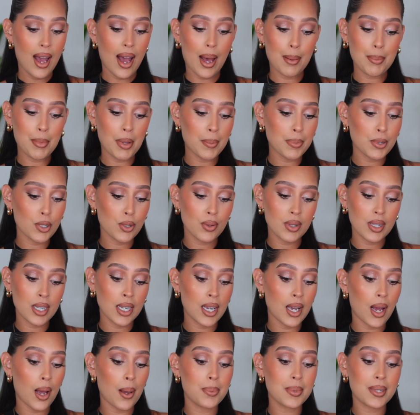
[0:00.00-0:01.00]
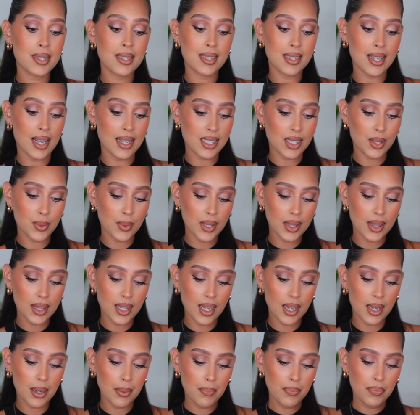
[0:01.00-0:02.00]
i'm absolutely obsessed with
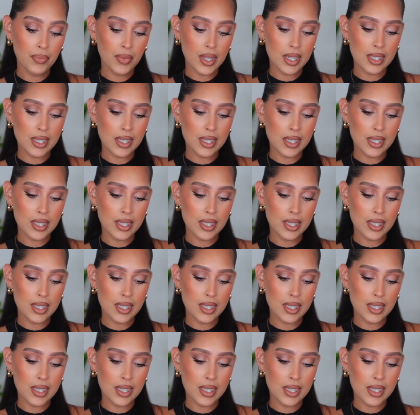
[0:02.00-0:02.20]
it